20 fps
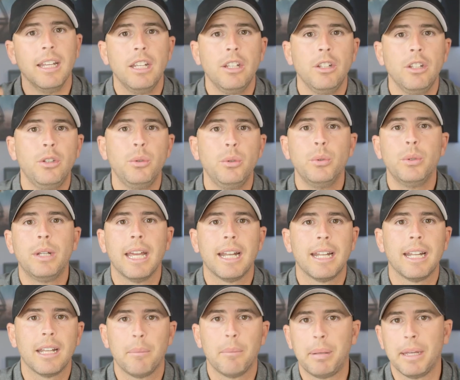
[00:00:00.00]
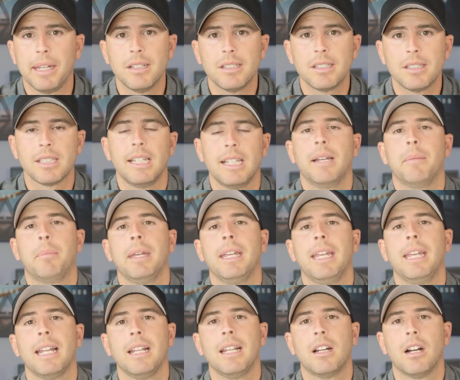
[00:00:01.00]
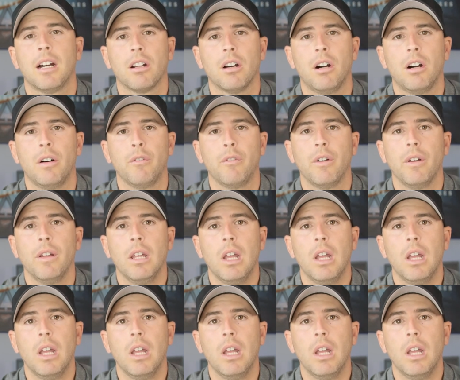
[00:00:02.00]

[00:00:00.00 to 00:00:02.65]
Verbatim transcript: you getting a pink slip and getting cut off